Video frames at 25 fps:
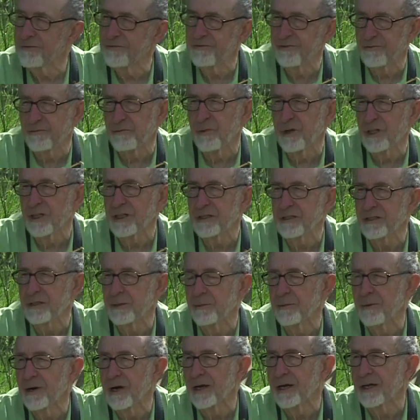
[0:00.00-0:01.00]
at least a
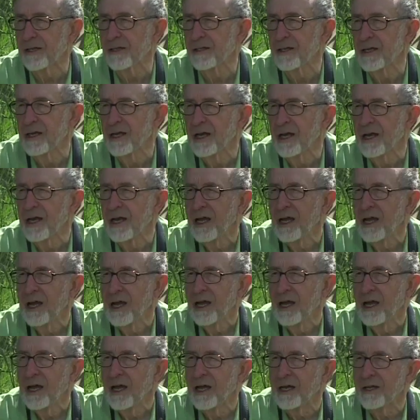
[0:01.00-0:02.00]
mile,
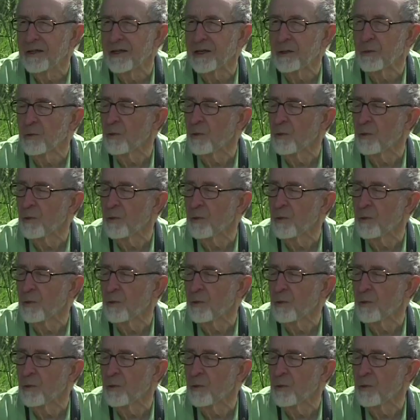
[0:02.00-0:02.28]
they